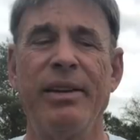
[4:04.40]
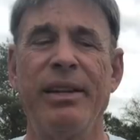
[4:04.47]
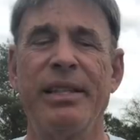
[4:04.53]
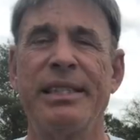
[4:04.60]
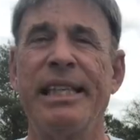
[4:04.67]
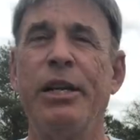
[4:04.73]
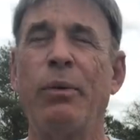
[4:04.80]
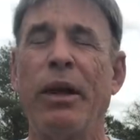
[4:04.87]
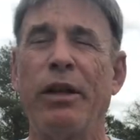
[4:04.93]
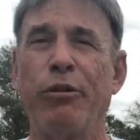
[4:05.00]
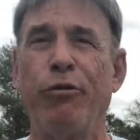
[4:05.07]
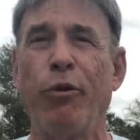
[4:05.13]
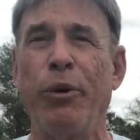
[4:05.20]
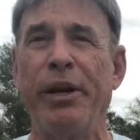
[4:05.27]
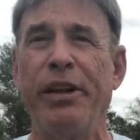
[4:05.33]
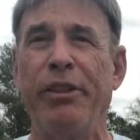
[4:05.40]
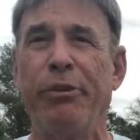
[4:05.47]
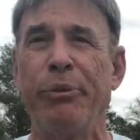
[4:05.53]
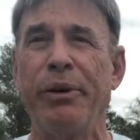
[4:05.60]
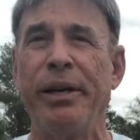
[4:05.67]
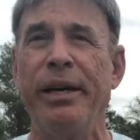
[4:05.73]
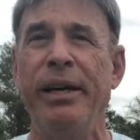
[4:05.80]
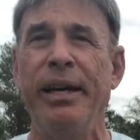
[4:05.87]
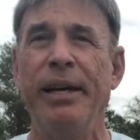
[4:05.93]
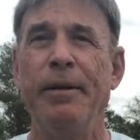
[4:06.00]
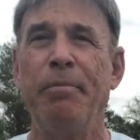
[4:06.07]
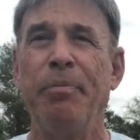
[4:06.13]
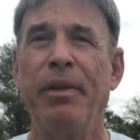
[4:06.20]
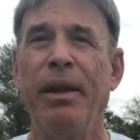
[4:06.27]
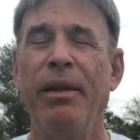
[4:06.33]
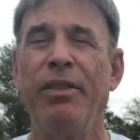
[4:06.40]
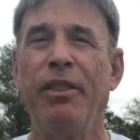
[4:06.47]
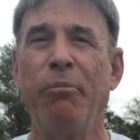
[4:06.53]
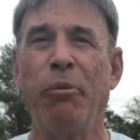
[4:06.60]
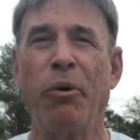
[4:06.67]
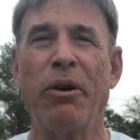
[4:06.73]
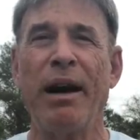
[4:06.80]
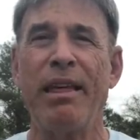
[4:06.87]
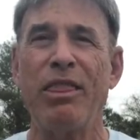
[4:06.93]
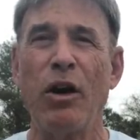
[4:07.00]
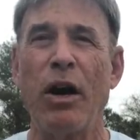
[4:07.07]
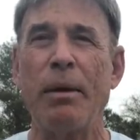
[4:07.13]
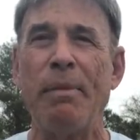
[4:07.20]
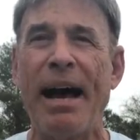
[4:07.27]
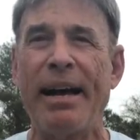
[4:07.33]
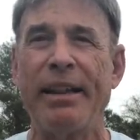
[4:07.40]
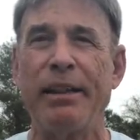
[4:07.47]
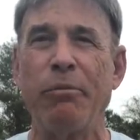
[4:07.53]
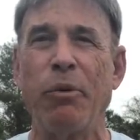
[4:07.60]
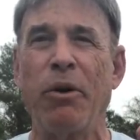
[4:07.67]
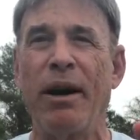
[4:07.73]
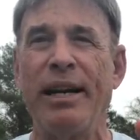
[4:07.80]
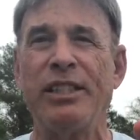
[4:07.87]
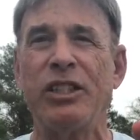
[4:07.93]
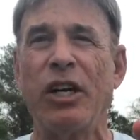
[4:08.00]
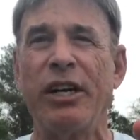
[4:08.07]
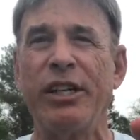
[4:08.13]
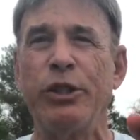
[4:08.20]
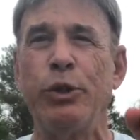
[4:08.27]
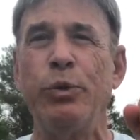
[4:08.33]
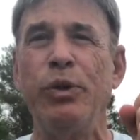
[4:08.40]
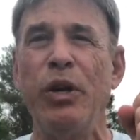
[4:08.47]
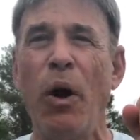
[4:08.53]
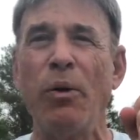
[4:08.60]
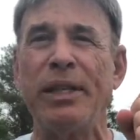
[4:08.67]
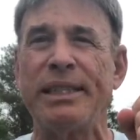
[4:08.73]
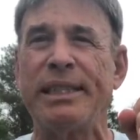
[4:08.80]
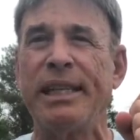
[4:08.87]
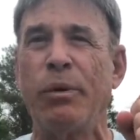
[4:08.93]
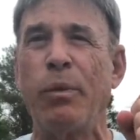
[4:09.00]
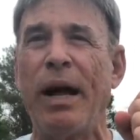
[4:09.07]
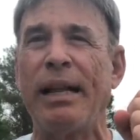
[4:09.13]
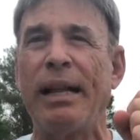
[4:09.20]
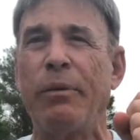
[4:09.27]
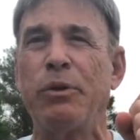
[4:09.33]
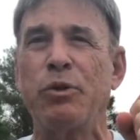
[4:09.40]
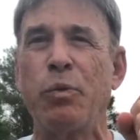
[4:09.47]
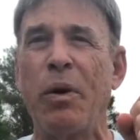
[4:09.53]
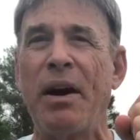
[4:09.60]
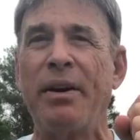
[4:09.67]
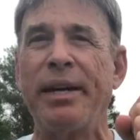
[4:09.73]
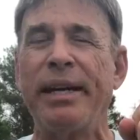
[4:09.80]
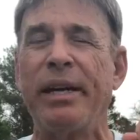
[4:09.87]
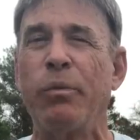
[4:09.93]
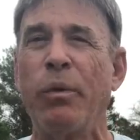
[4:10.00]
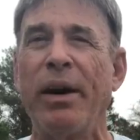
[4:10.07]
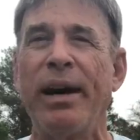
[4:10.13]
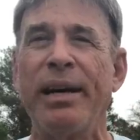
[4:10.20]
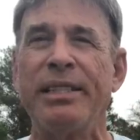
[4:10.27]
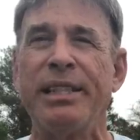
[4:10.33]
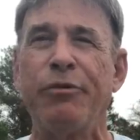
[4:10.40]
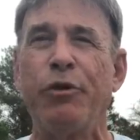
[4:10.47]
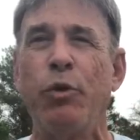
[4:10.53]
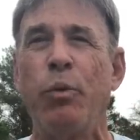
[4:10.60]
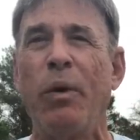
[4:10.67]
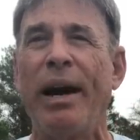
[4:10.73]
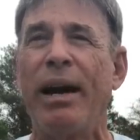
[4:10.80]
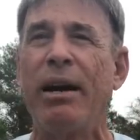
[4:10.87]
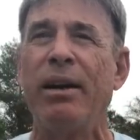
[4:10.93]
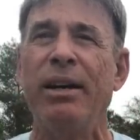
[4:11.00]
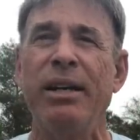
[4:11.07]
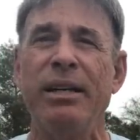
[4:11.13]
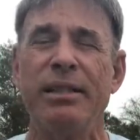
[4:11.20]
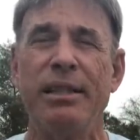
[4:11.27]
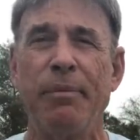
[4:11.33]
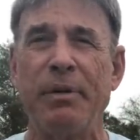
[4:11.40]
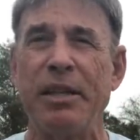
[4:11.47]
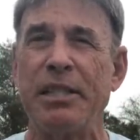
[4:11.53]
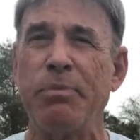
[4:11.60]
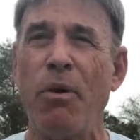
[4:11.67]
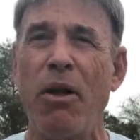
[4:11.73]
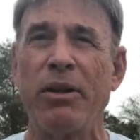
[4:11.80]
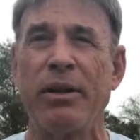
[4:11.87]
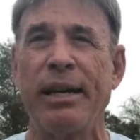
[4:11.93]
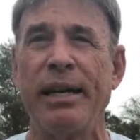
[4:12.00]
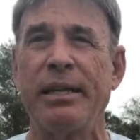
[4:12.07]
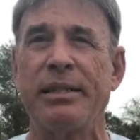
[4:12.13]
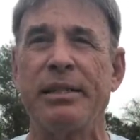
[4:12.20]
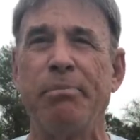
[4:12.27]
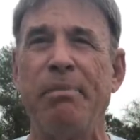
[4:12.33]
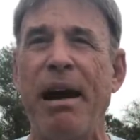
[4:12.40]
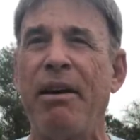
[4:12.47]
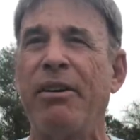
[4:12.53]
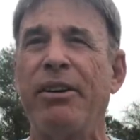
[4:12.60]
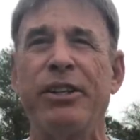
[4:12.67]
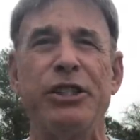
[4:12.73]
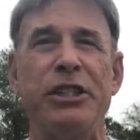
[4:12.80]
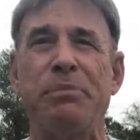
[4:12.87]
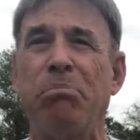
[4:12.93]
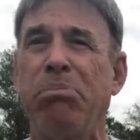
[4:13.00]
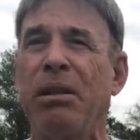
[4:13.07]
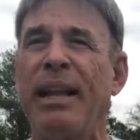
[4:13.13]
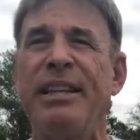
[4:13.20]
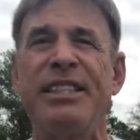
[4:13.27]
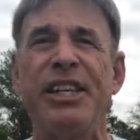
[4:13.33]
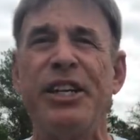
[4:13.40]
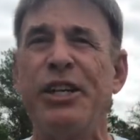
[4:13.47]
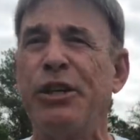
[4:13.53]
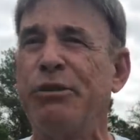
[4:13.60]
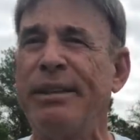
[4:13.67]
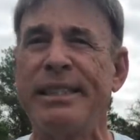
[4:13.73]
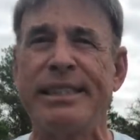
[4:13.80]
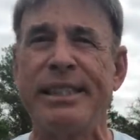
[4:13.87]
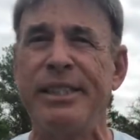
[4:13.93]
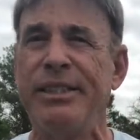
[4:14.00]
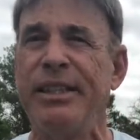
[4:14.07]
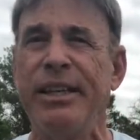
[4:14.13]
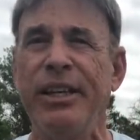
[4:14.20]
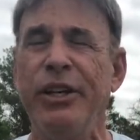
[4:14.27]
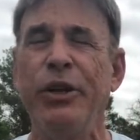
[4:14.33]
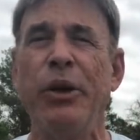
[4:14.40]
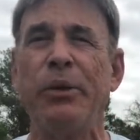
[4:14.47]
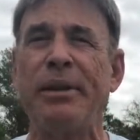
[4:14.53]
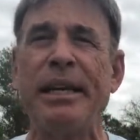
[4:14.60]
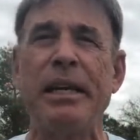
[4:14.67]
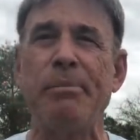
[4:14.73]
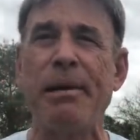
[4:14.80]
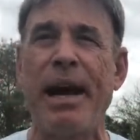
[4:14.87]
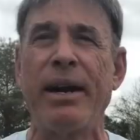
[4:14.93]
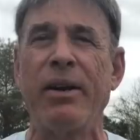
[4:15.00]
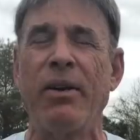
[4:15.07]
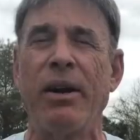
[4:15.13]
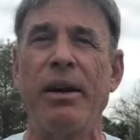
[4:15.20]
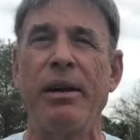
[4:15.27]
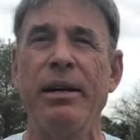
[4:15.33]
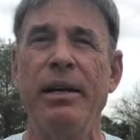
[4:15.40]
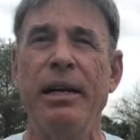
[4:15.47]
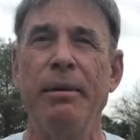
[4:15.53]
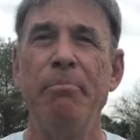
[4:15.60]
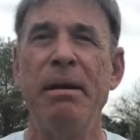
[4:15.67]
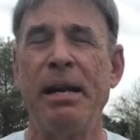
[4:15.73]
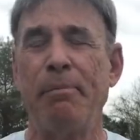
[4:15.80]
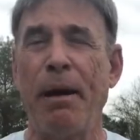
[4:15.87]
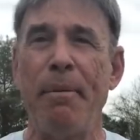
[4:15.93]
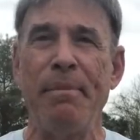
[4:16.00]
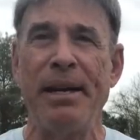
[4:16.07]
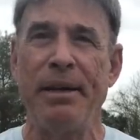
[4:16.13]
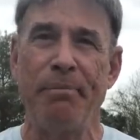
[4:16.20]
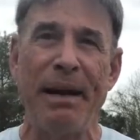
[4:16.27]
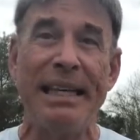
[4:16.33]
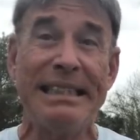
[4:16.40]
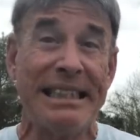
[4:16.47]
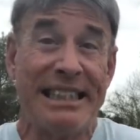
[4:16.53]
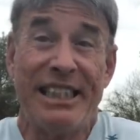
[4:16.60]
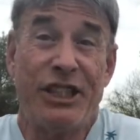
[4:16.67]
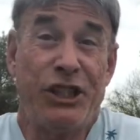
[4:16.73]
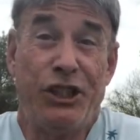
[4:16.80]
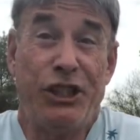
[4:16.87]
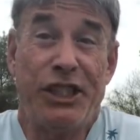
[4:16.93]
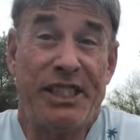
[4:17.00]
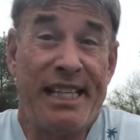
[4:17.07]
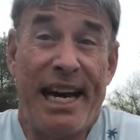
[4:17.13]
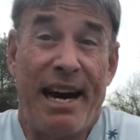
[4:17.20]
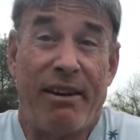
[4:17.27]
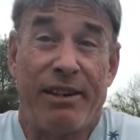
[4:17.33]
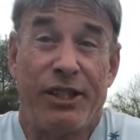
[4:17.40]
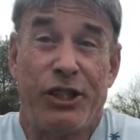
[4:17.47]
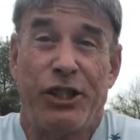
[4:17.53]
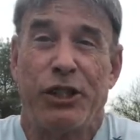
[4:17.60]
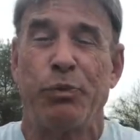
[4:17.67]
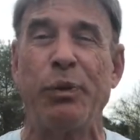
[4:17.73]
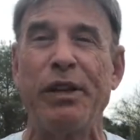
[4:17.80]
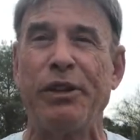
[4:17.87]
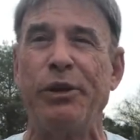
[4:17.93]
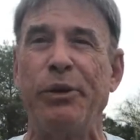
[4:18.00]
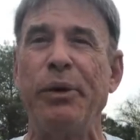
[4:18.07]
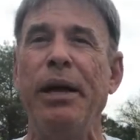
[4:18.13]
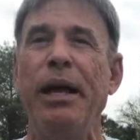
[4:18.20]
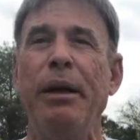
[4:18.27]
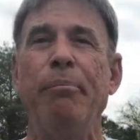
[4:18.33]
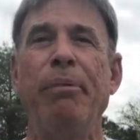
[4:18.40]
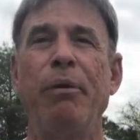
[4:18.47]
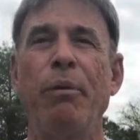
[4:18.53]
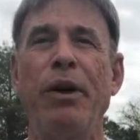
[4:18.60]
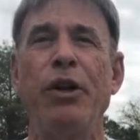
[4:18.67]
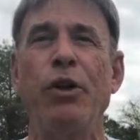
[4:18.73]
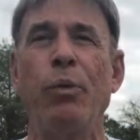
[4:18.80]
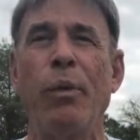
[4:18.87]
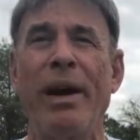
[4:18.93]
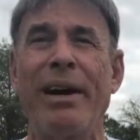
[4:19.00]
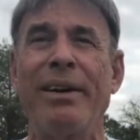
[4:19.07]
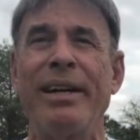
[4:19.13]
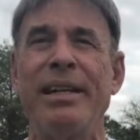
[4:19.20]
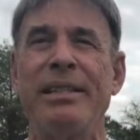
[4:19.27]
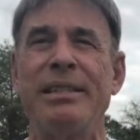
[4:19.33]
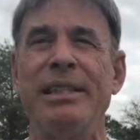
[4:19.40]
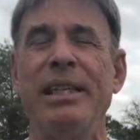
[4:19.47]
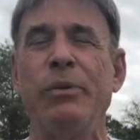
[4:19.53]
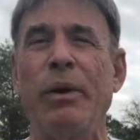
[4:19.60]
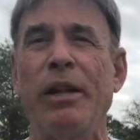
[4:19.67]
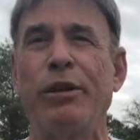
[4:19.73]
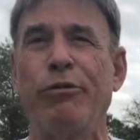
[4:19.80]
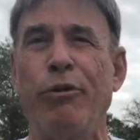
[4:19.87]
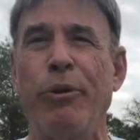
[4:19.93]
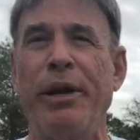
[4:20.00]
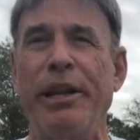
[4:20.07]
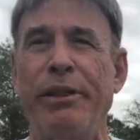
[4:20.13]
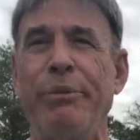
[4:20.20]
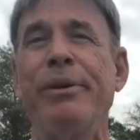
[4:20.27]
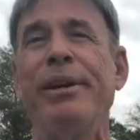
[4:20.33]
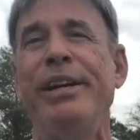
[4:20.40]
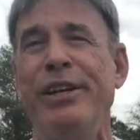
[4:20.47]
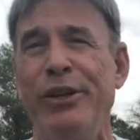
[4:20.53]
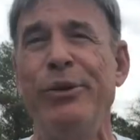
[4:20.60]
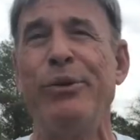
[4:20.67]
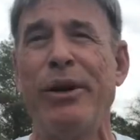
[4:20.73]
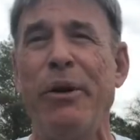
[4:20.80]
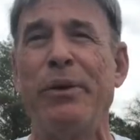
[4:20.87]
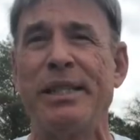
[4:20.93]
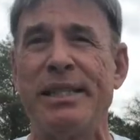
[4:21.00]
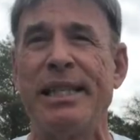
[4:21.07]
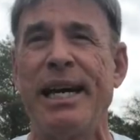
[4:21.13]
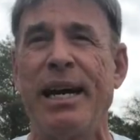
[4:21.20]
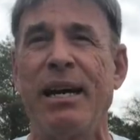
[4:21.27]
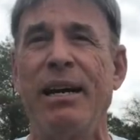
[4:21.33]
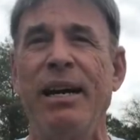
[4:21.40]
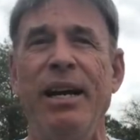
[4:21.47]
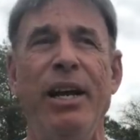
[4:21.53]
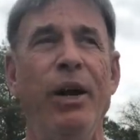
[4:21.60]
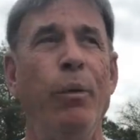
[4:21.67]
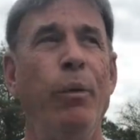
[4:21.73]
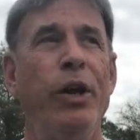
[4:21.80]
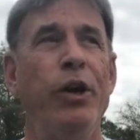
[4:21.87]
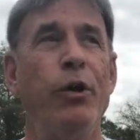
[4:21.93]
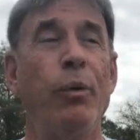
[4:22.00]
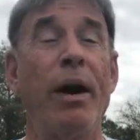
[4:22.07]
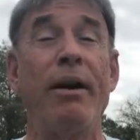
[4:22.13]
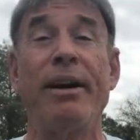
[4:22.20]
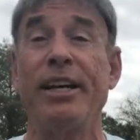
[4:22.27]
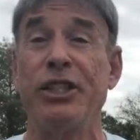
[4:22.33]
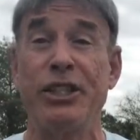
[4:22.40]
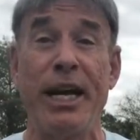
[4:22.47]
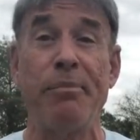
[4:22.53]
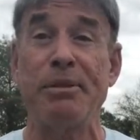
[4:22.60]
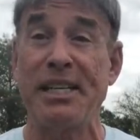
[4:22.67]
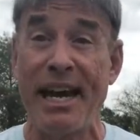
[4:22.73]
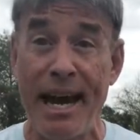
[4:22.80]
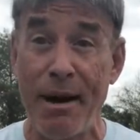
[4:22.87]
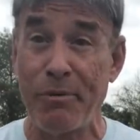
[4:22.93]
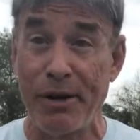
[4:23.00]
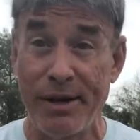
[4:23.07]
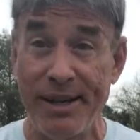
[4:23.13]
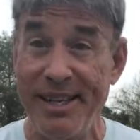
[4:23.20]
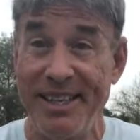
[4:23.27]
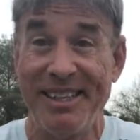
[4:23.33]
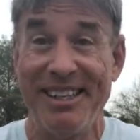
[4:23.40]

Sea-Dweller 43, the more I thought about it, the more I started to notice it while I was wearing it. Whereas if you wear something smaller like a Submariner, it just blends into your wrist and you don't think about it on a minute-by-minute basis. It's just there. It's just with you. But when you're wearing a Sea-Dweller 43, you know it's there. When you're wearing a James Cameron,